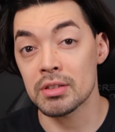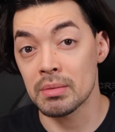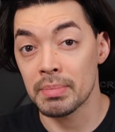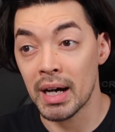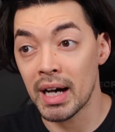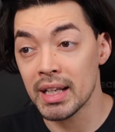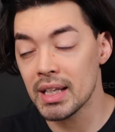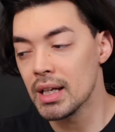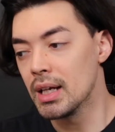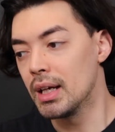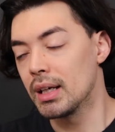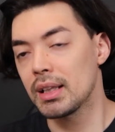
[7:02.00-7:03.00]
on the body.
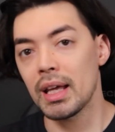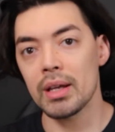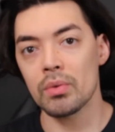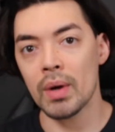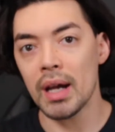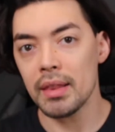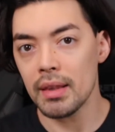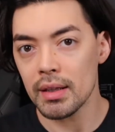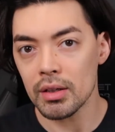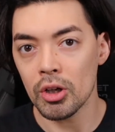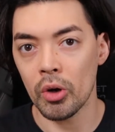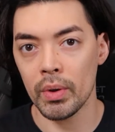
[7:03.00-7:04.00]
Like, rather
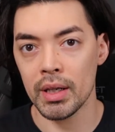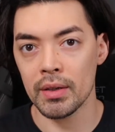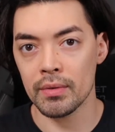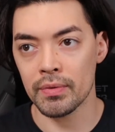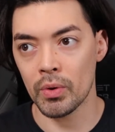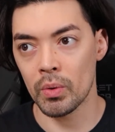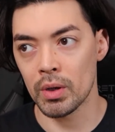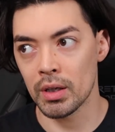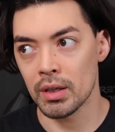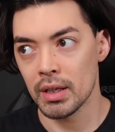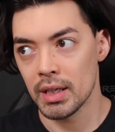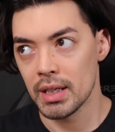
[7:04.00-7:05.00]
than going for